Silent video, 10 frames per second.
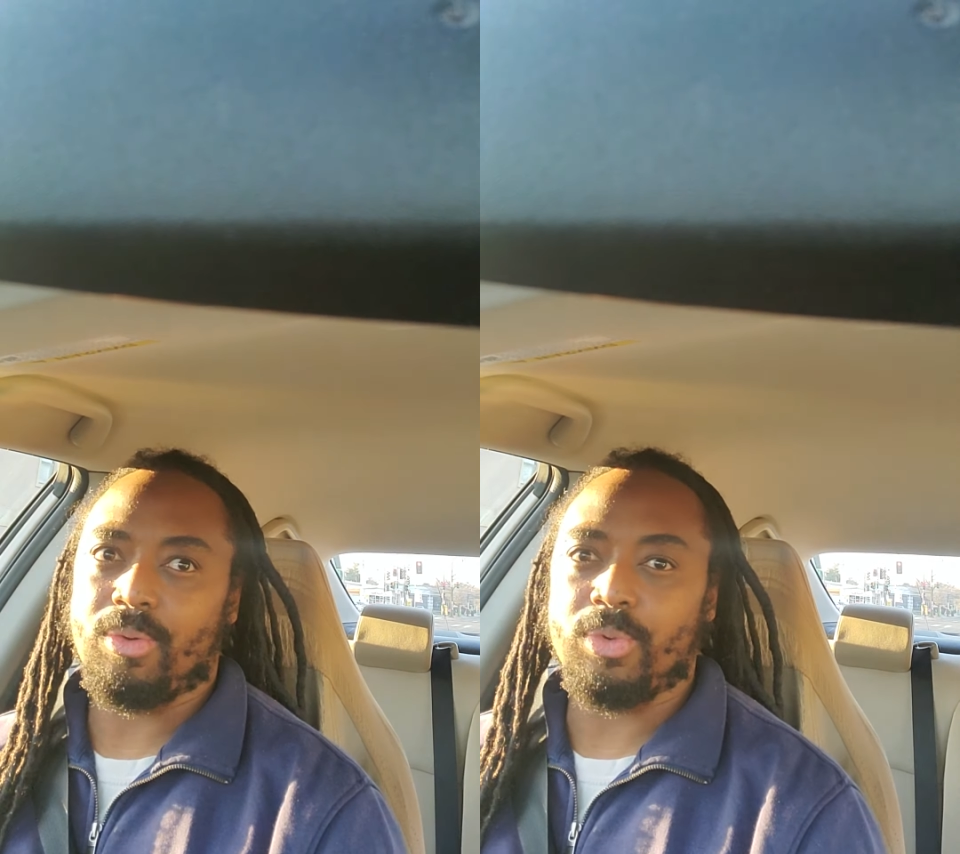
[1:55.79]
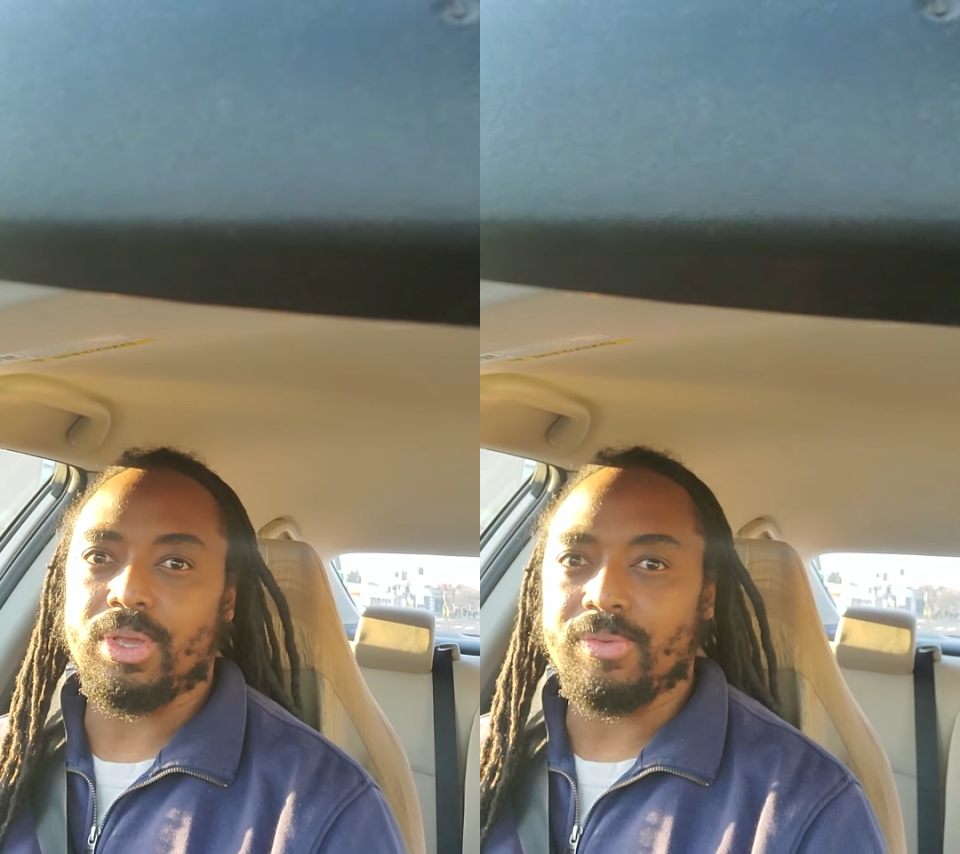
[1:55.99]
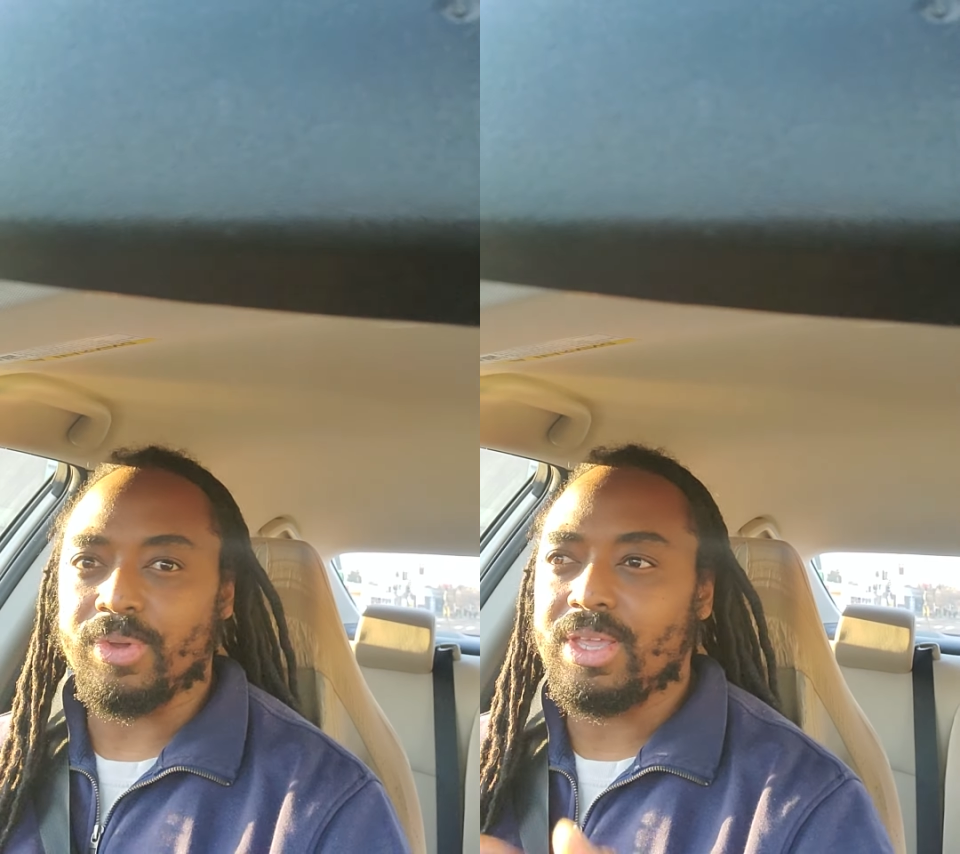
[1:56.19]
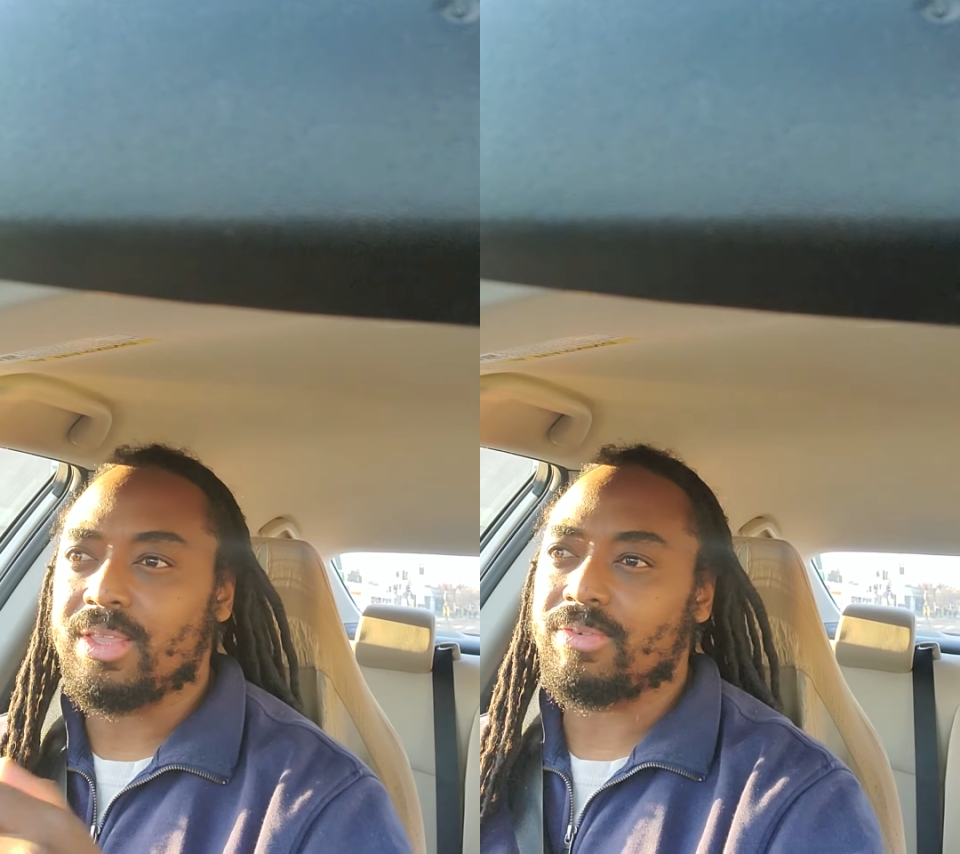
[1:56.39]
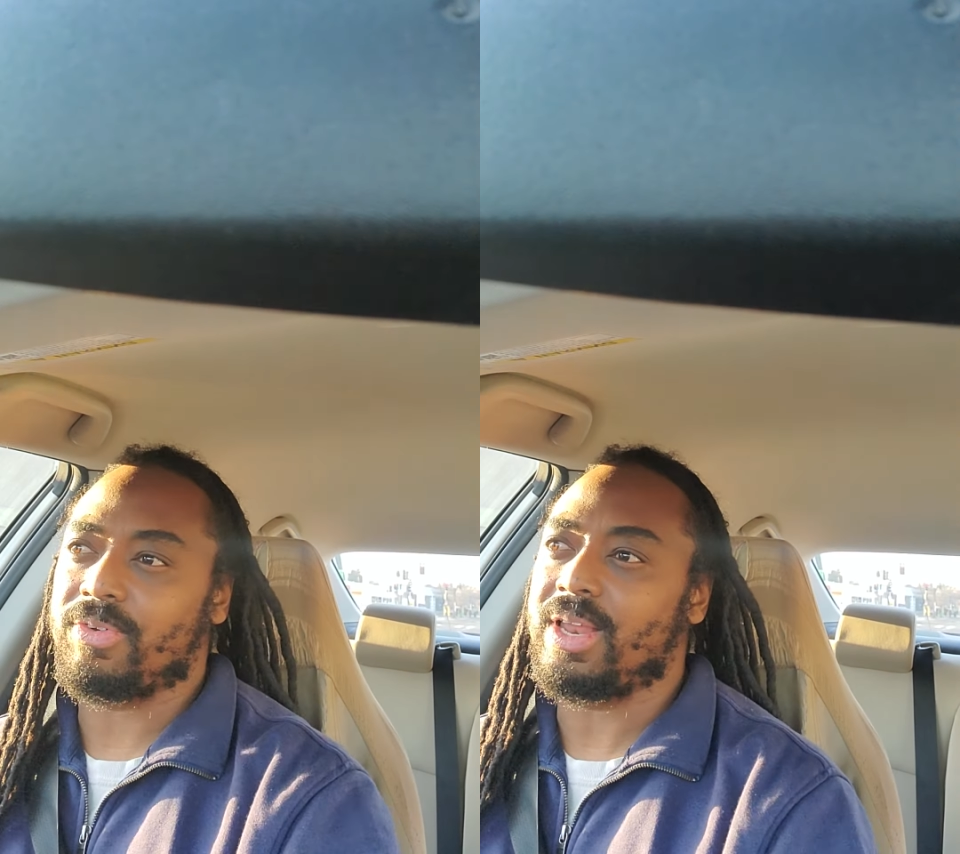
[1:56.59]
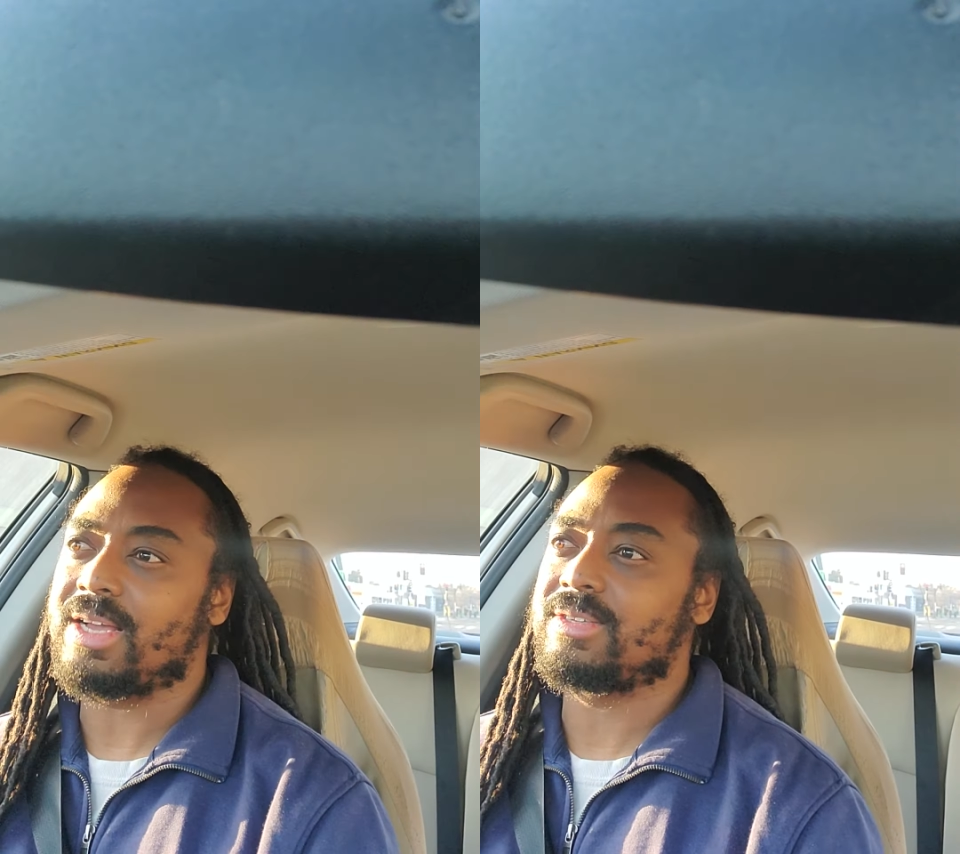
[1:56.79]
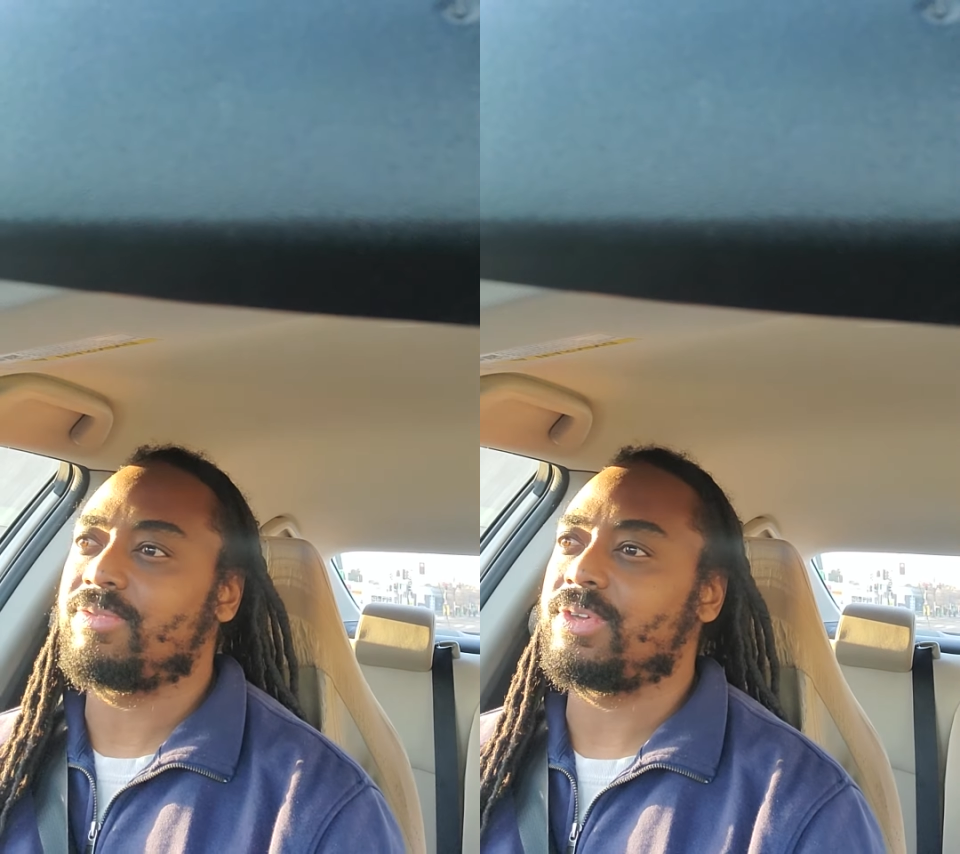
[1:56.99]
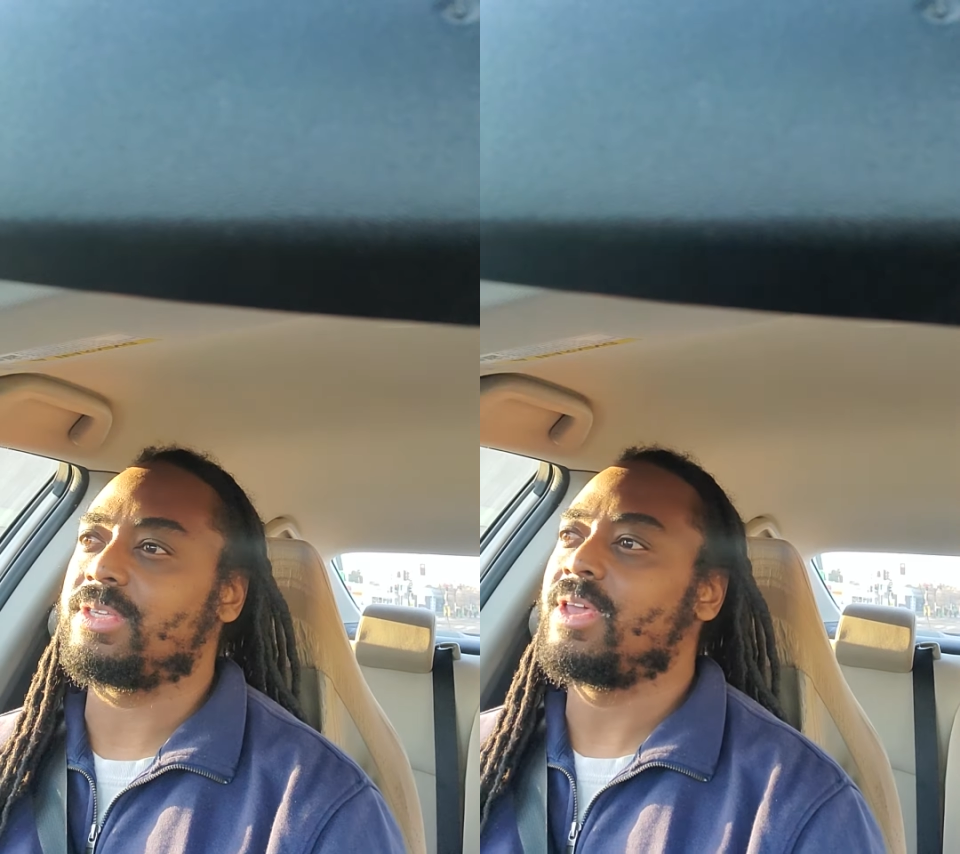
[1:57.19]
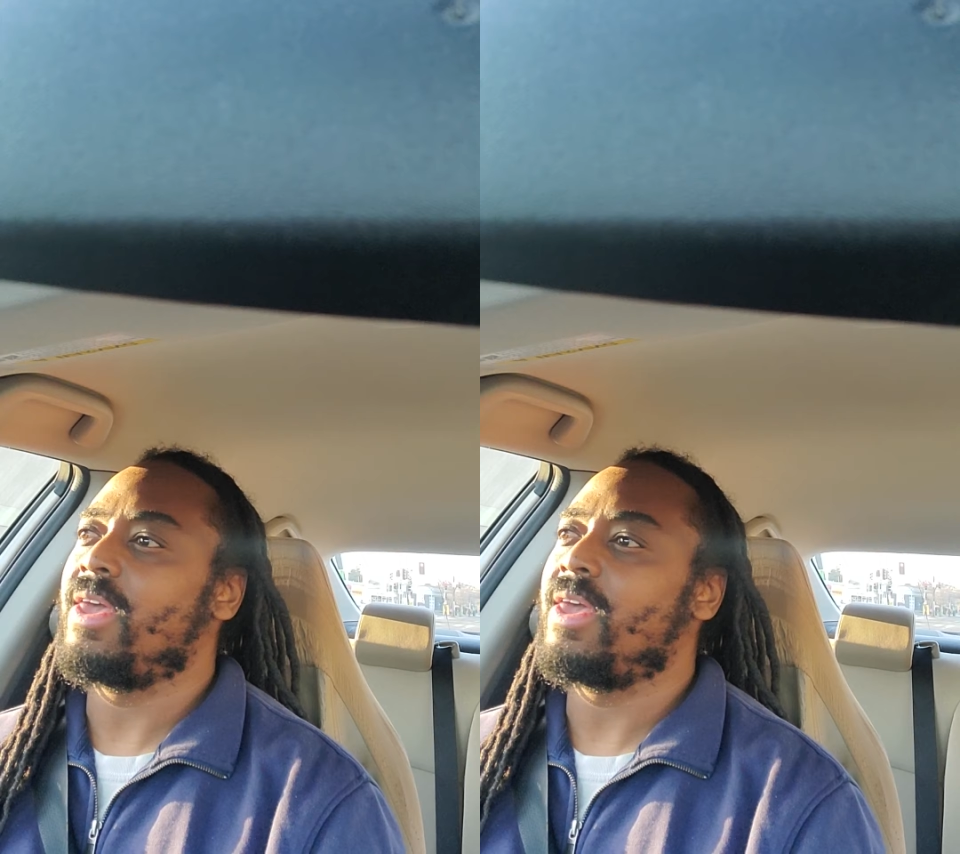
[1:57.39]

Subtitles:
and we read the philosophies